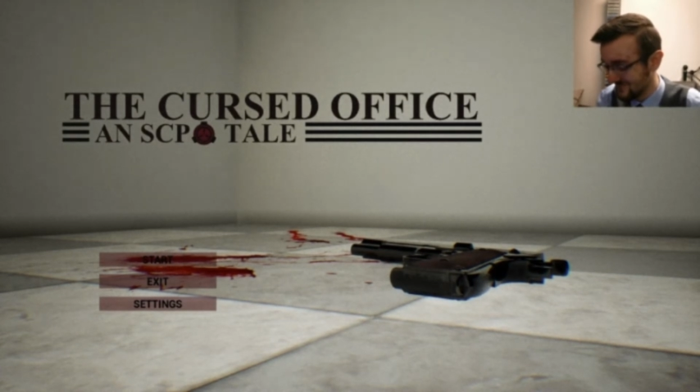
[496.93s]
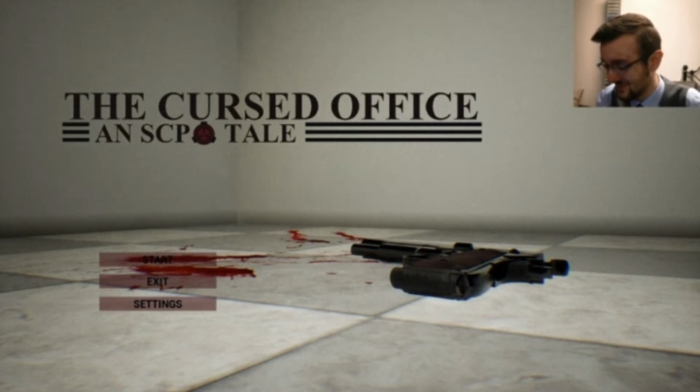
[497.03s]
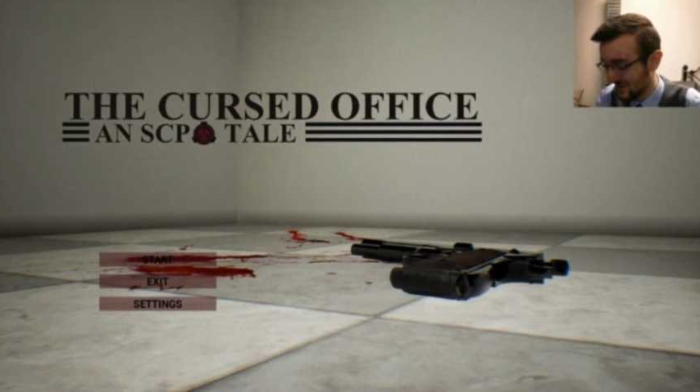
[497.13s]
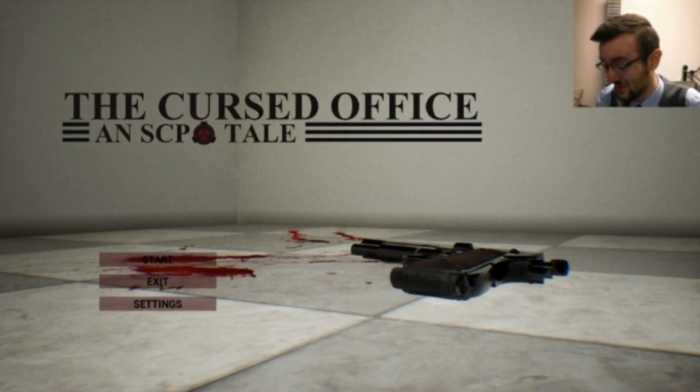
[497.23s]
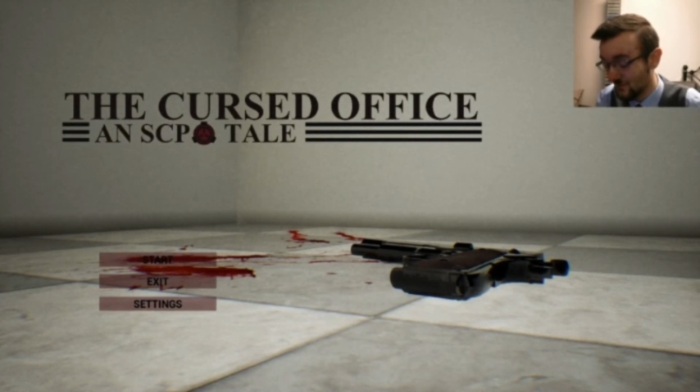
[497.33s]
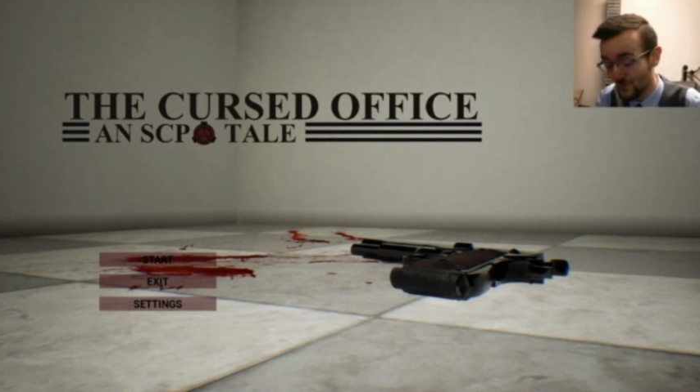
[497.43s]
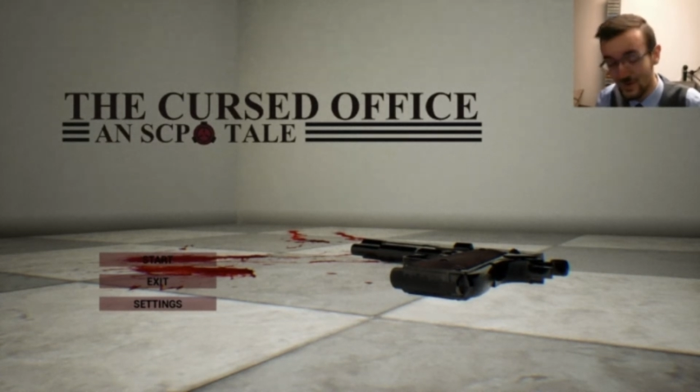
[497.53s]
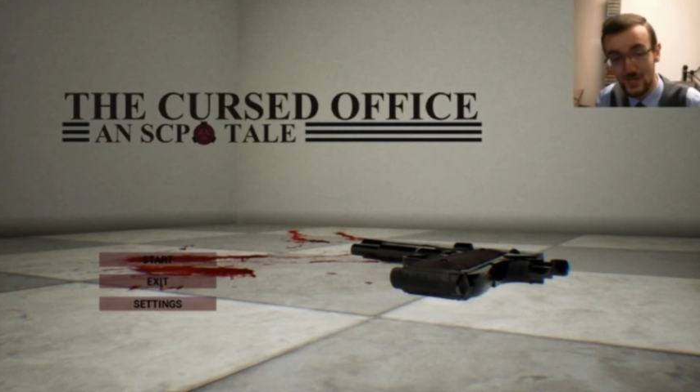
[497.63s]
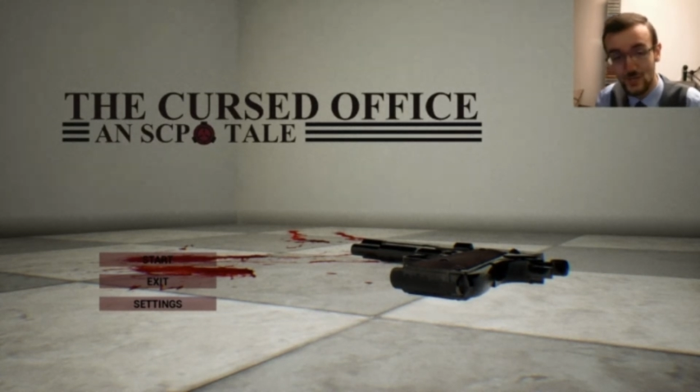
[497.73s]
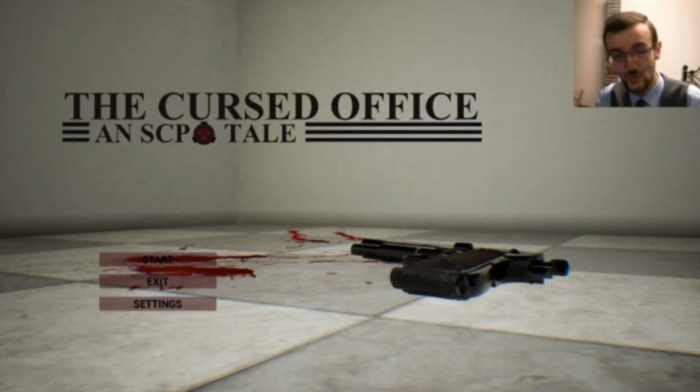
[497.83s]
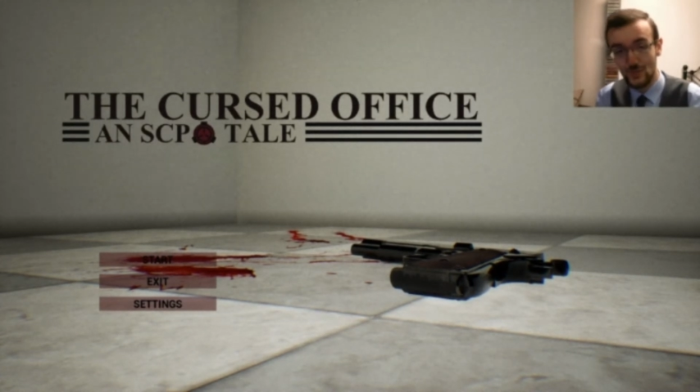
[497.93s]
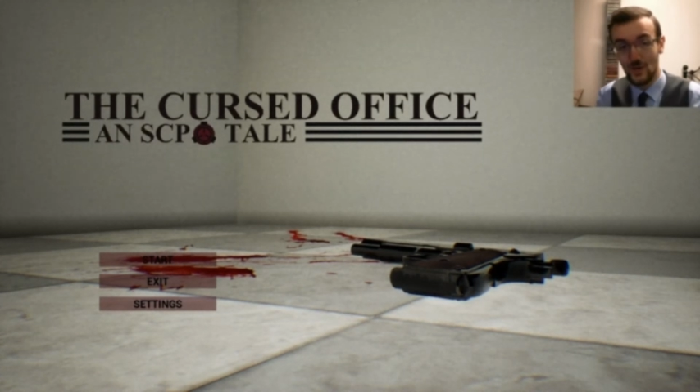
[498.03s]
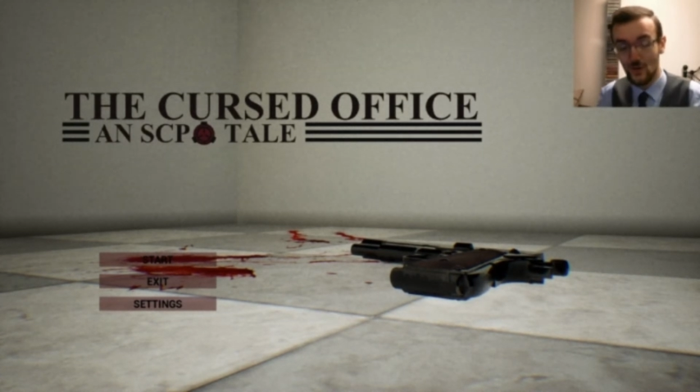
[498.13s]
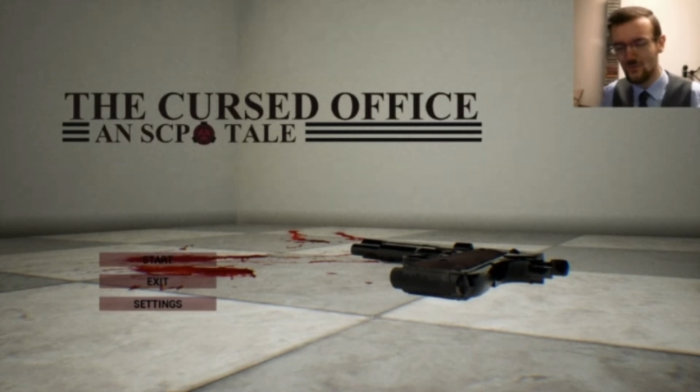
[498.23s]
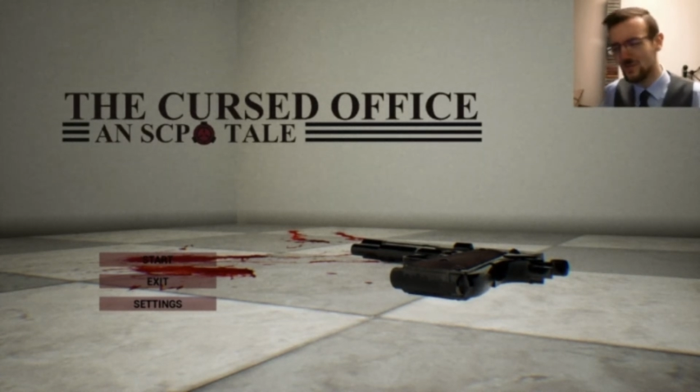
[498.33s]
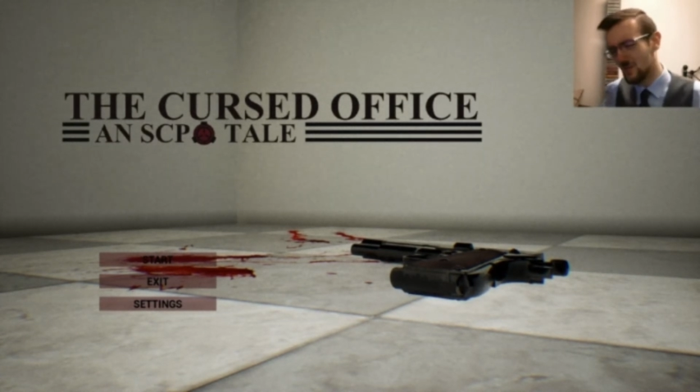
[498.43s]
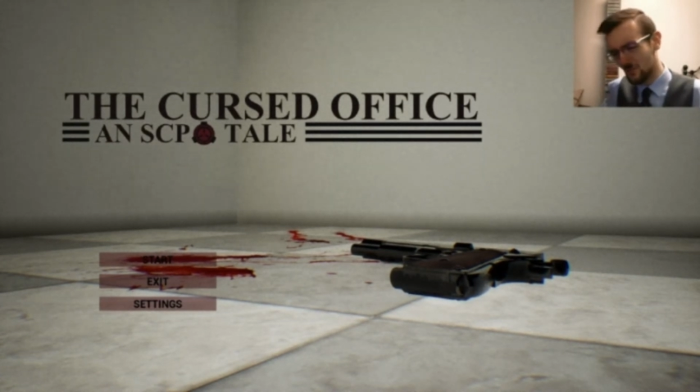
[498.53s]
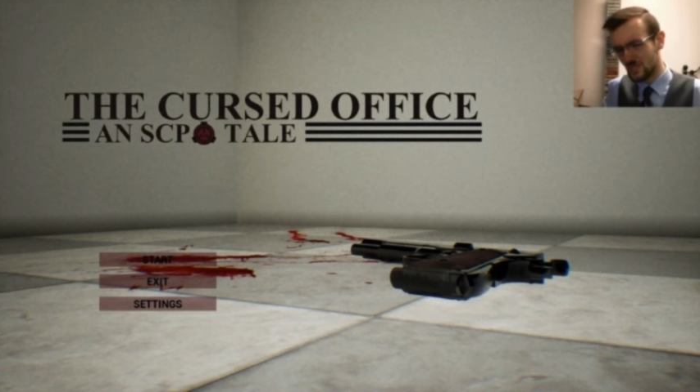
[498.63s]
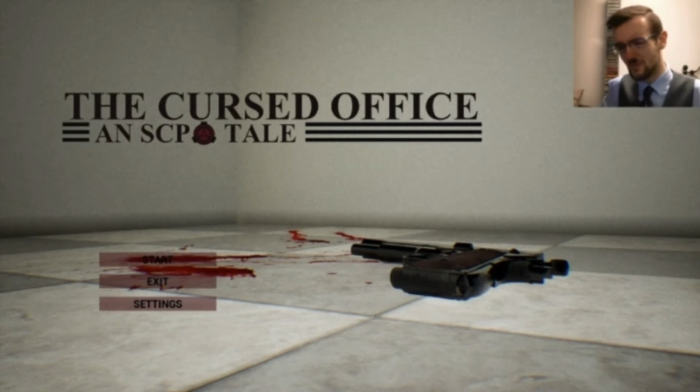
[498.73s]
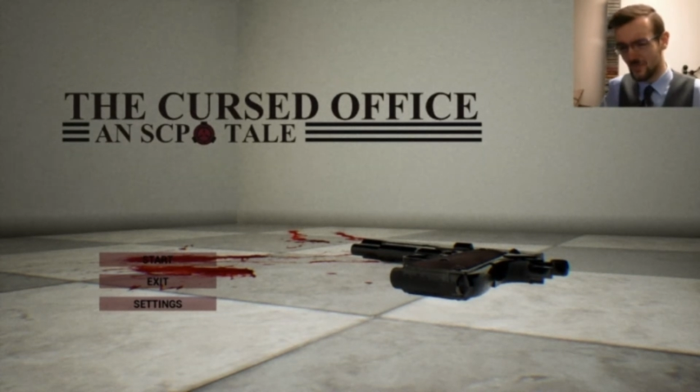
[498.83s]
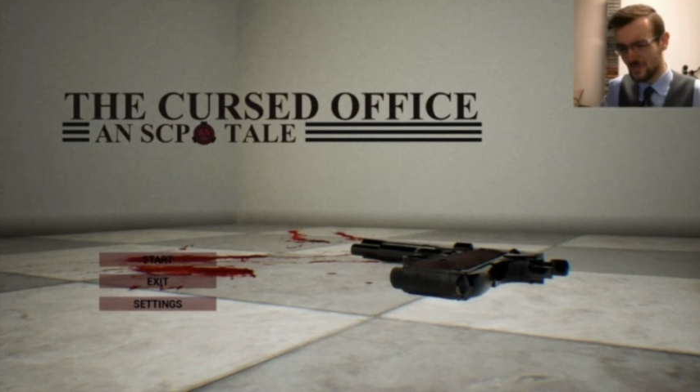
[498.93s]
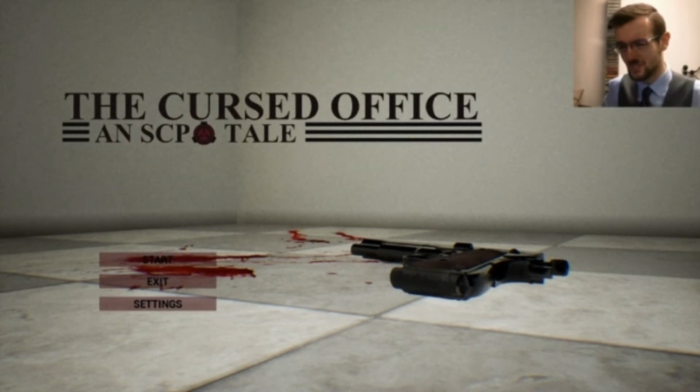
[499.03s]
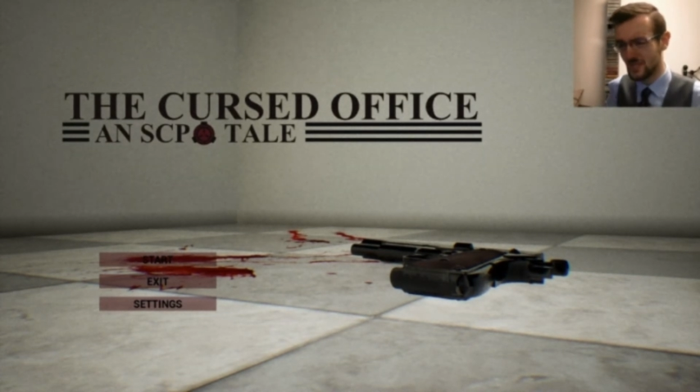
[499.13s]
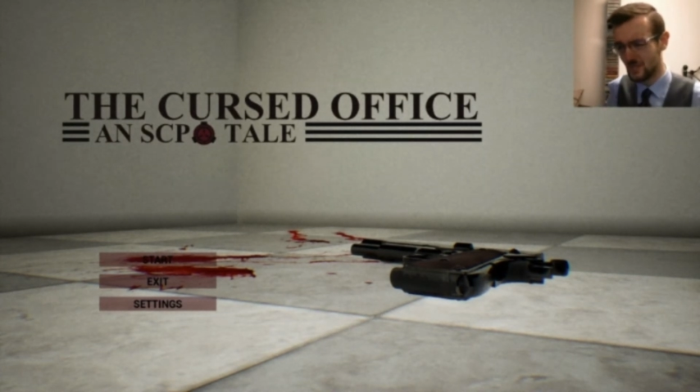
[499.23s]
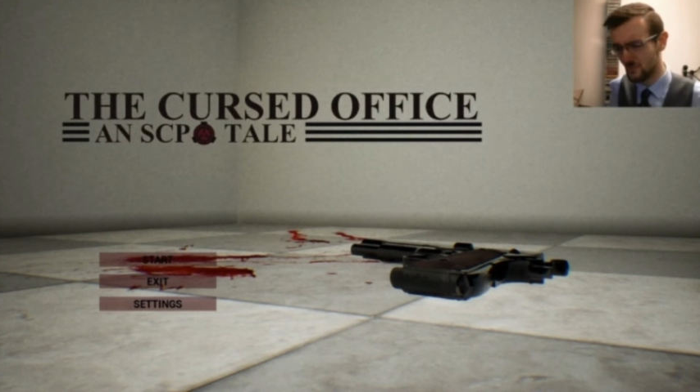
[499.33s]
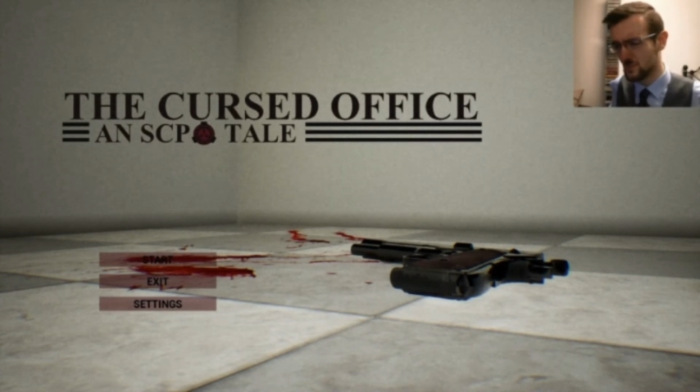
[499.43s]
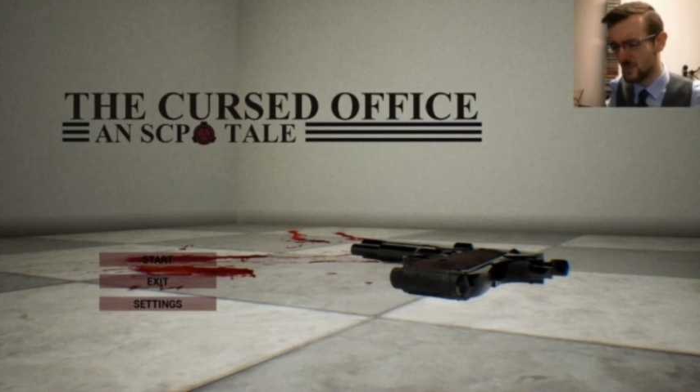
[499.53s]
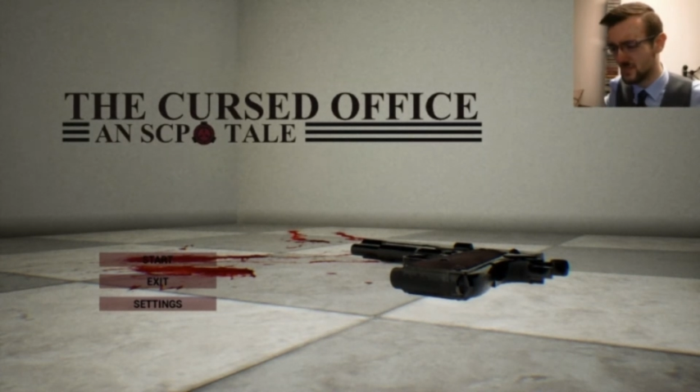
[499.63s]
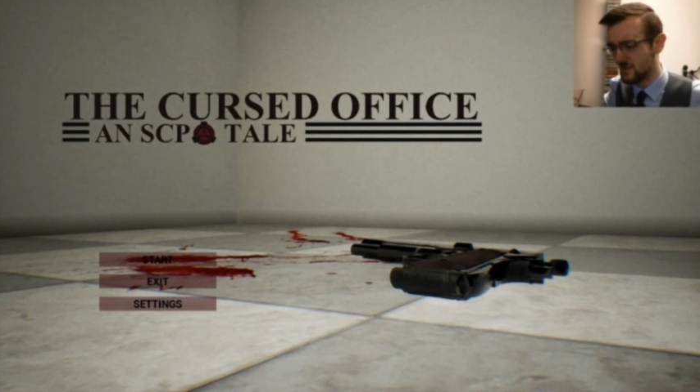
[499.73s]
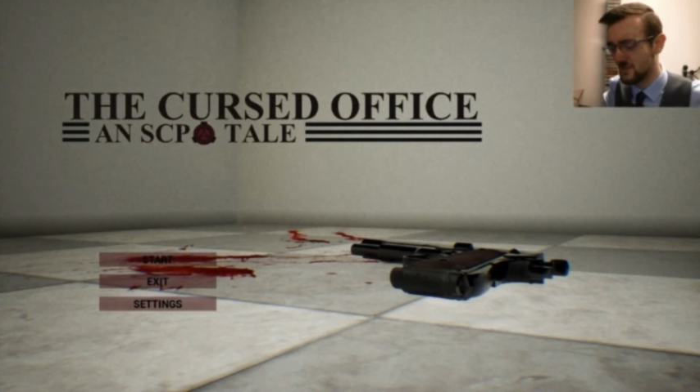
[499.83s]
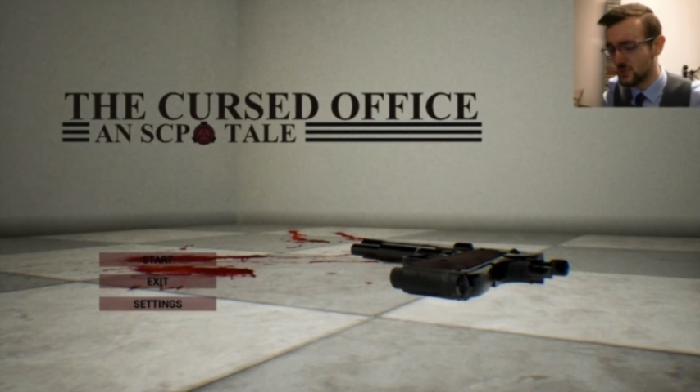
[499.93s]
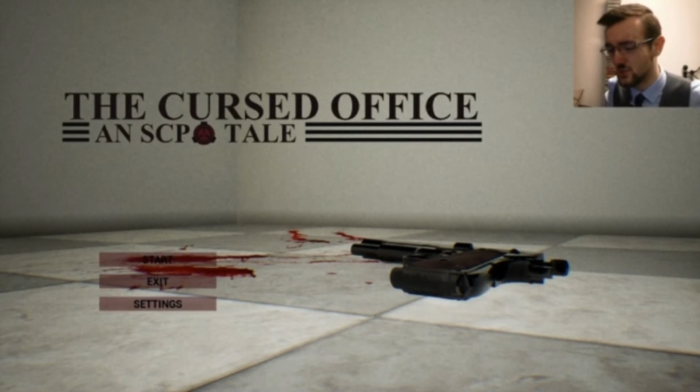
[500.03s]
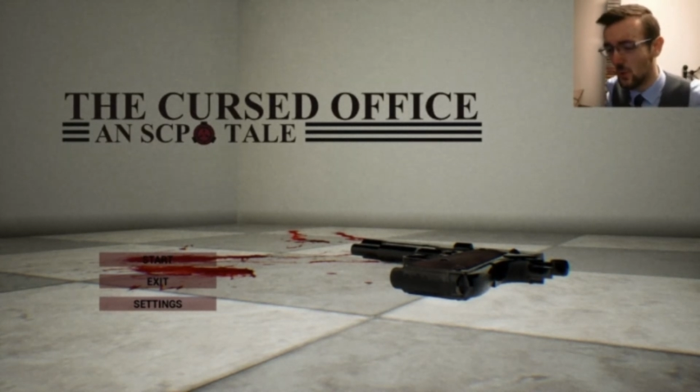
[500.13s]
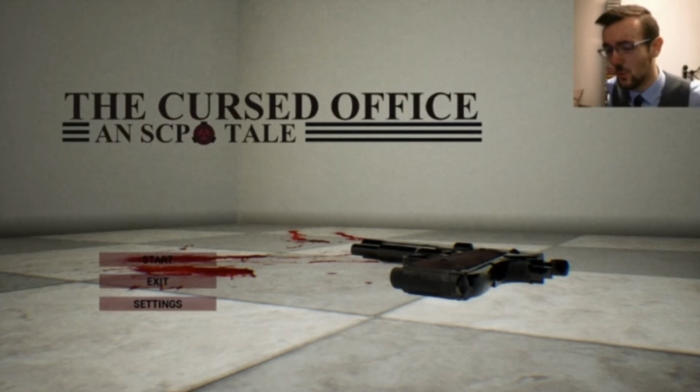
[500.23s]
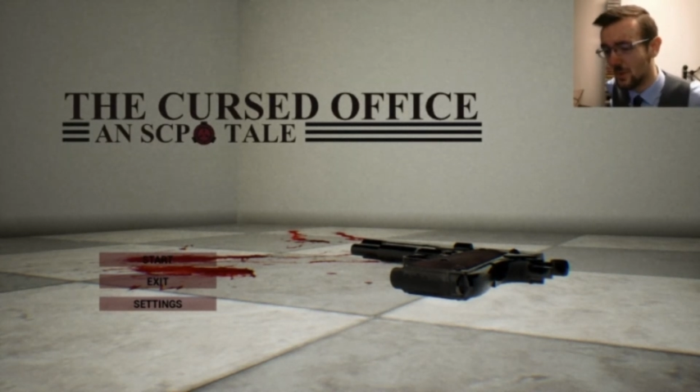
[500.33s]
I really enjoyed that. Obviously it was simplistic and it was relatively short,